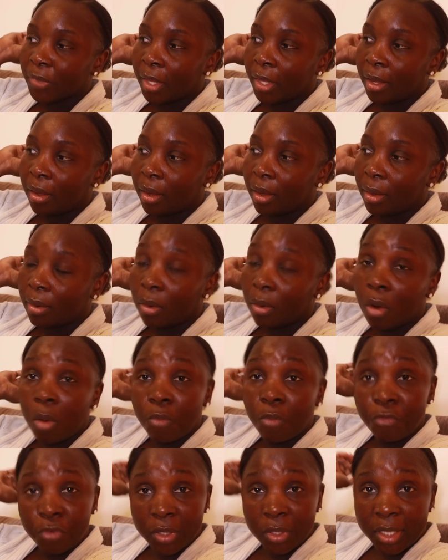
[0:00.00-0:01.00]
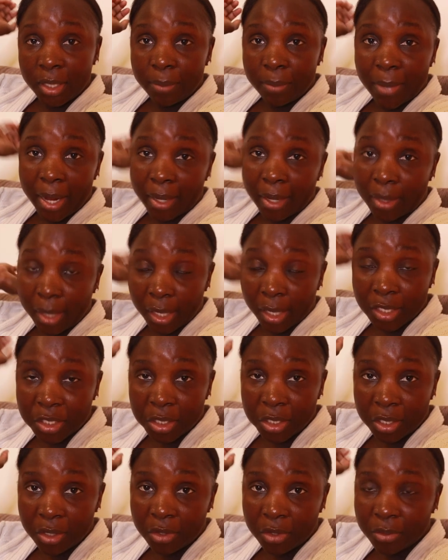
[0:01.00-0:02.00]
and hopefully by
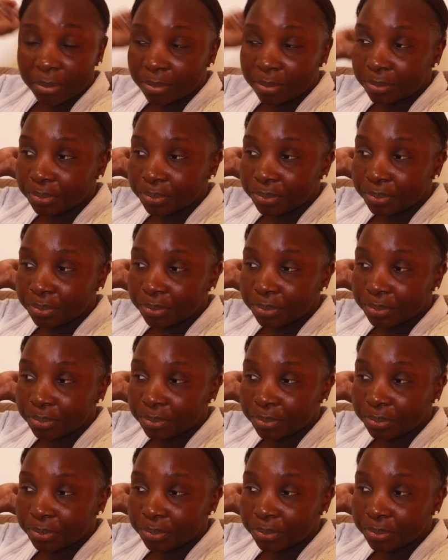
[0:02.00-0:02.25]
next year